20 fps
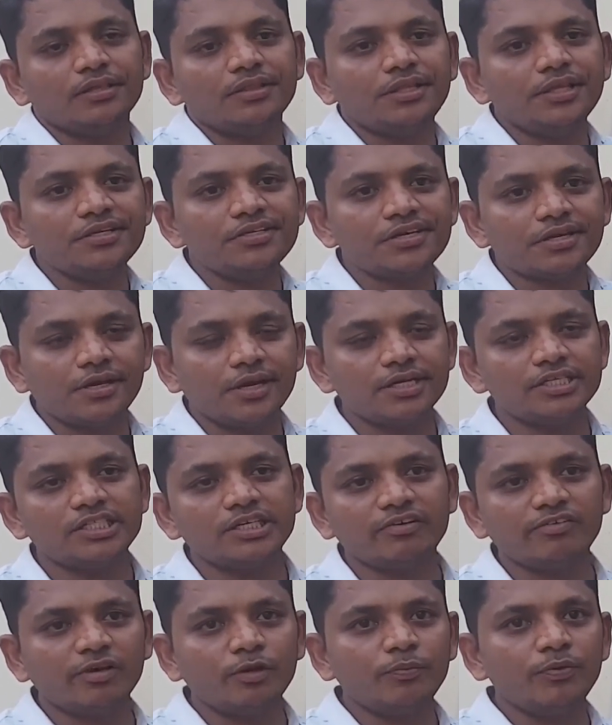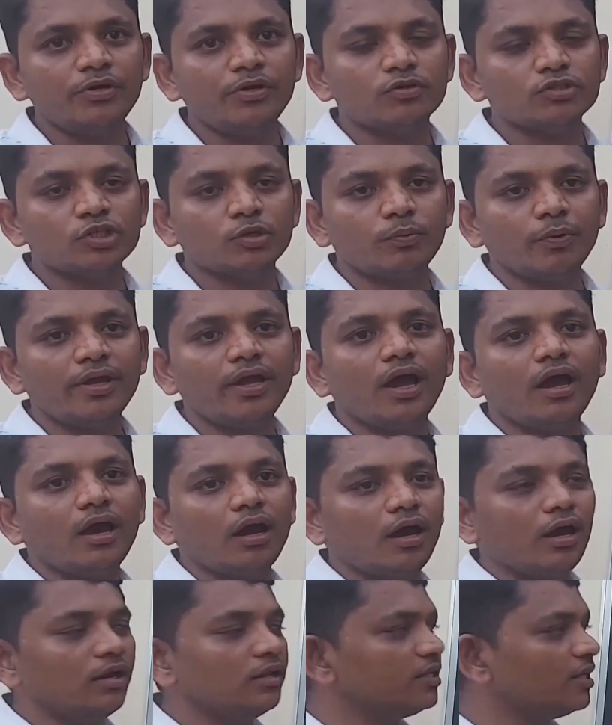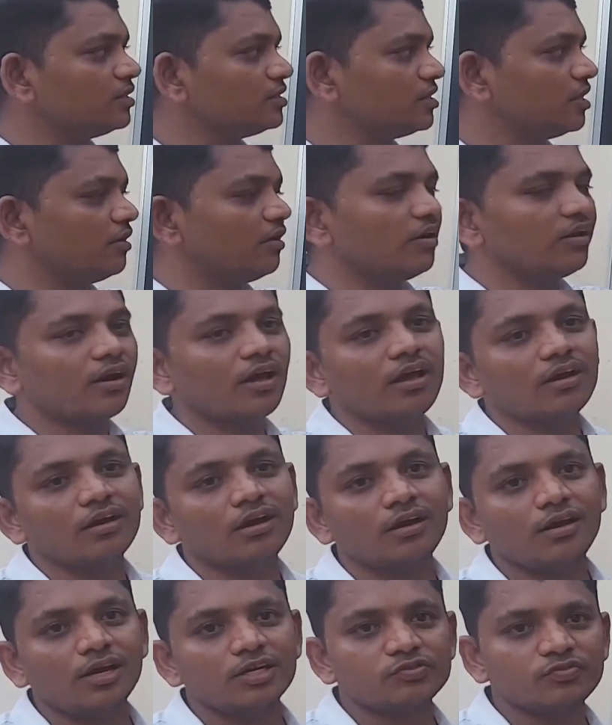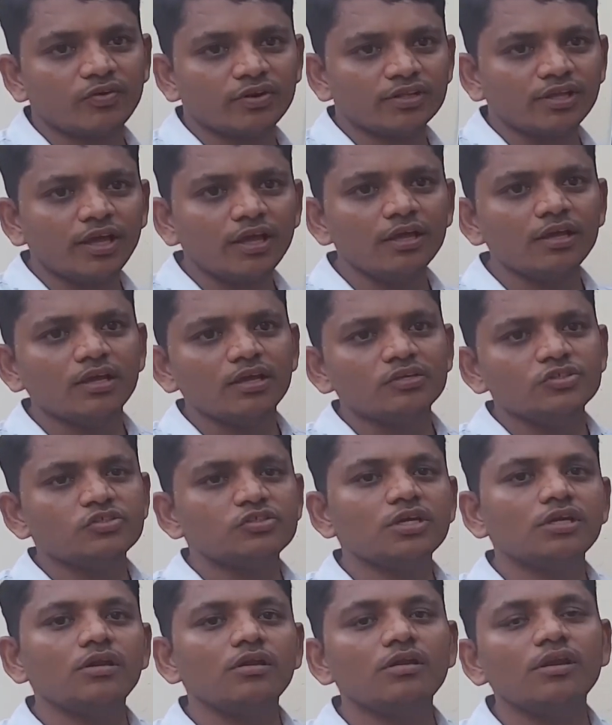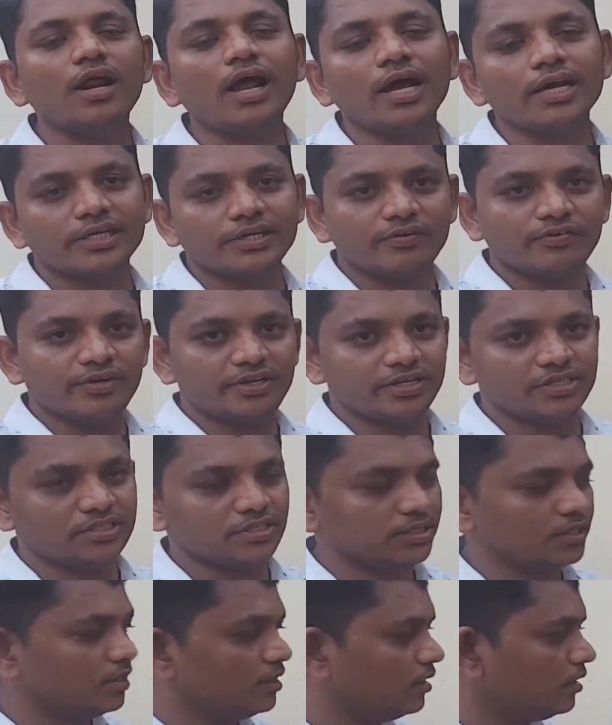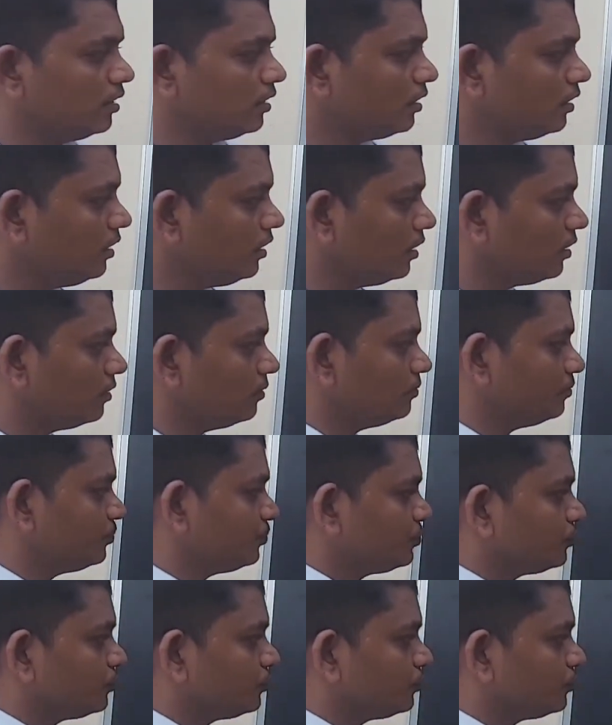This energy will be used by all the cellular organelles for the cellular activities. Clear?